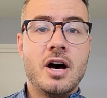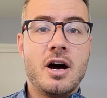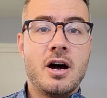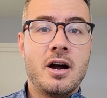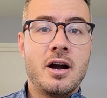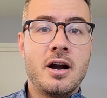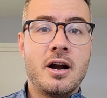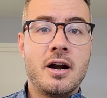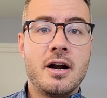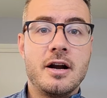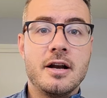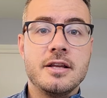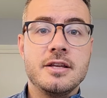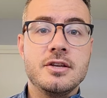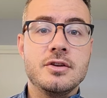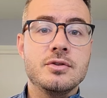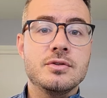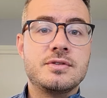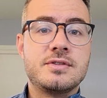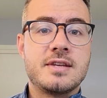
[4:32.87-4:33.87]
our
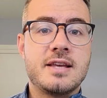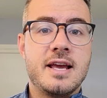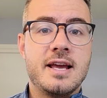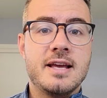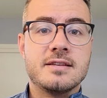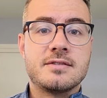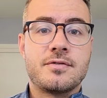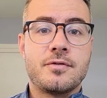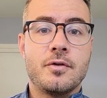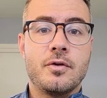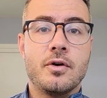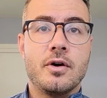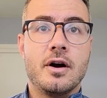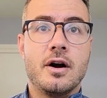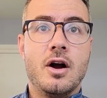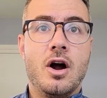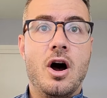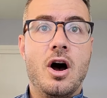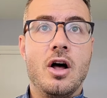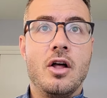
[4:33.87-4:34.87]
use case
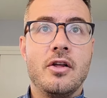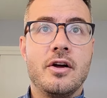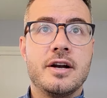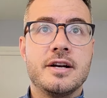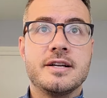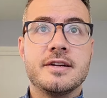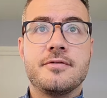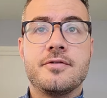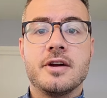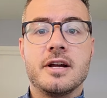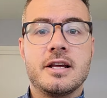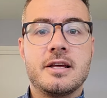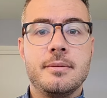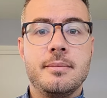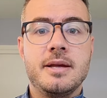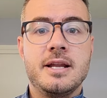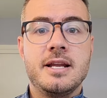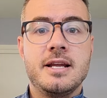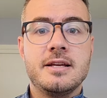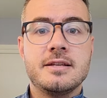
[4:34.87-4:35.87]
for all our different
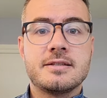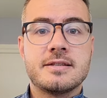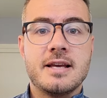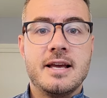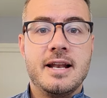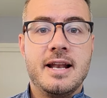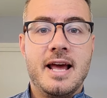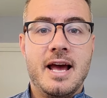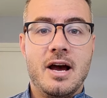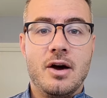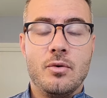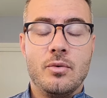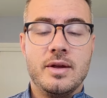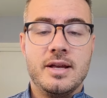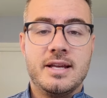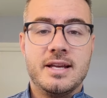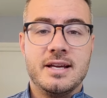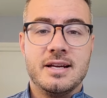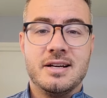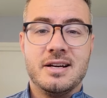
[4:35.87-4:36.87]
committees and how we
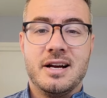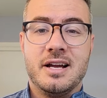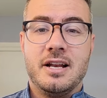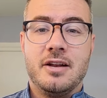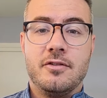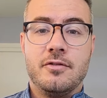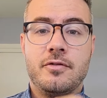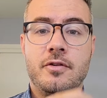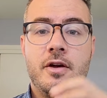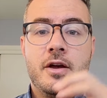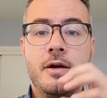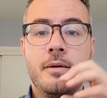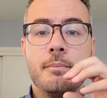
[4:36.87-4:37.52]
can kind of